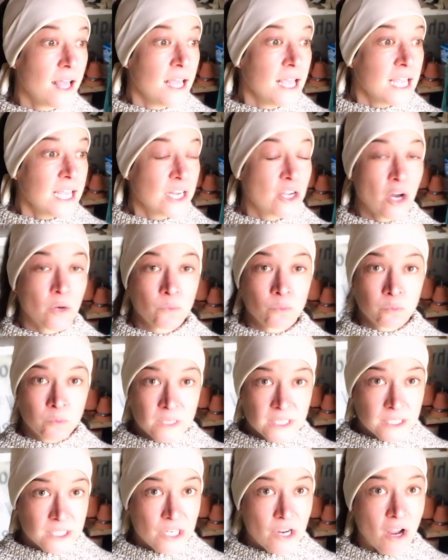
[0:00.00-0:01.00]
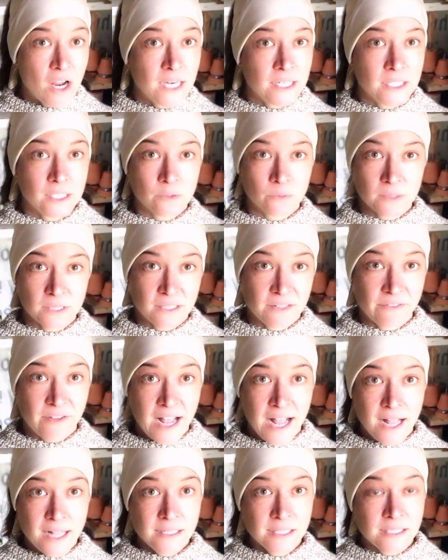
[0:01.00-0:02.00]
it got really hot here really
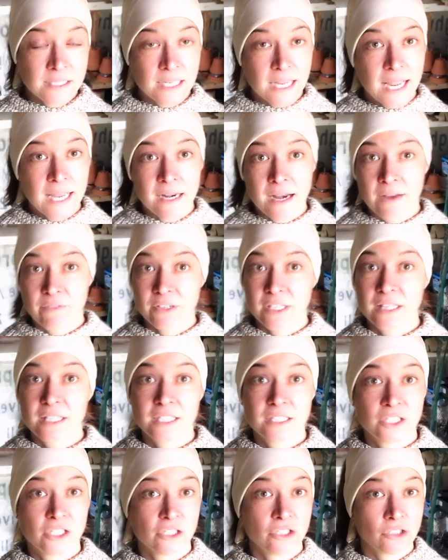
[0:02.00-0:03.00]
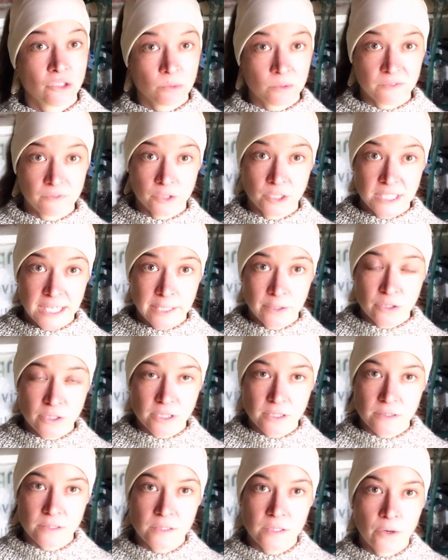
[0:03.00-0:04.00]
fast and everything just shriveled out.
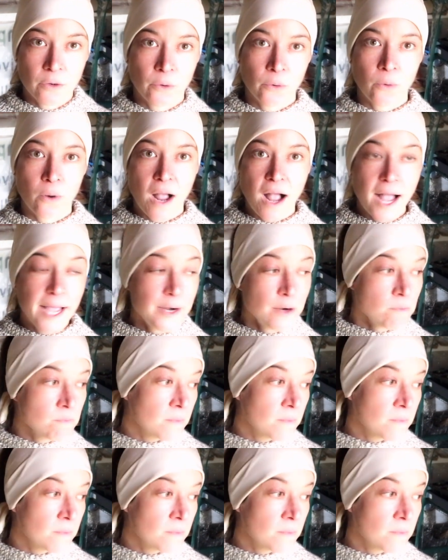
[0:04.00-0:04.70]
So I don't